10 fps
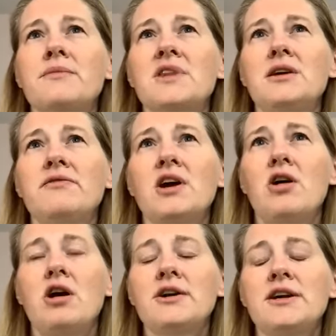if they're
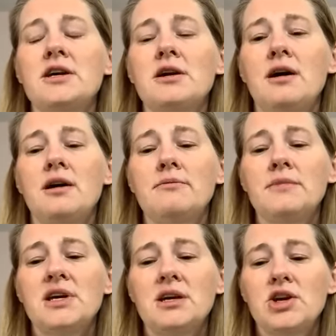already
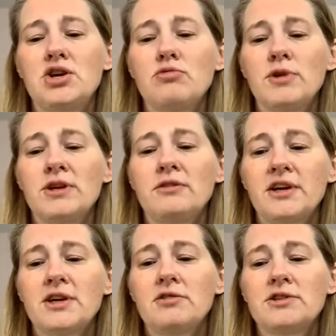in acute renal
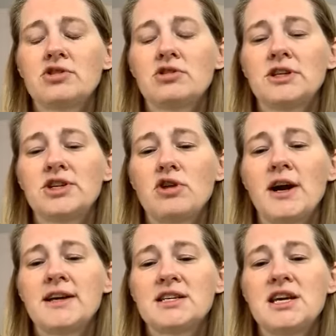failure, and certainly
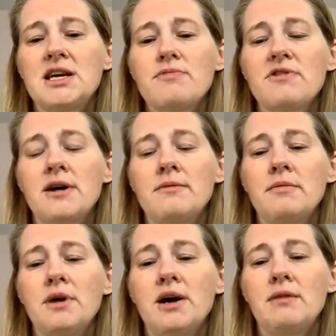trying to keep them
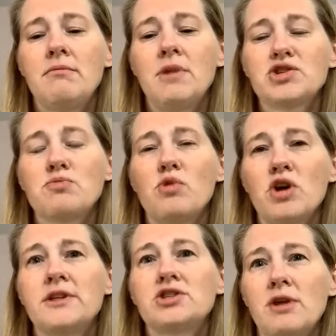much more
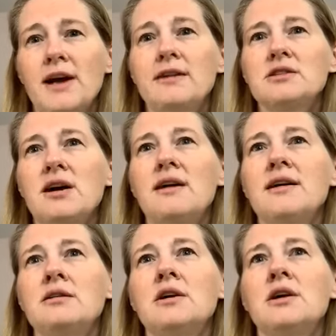on the drier side.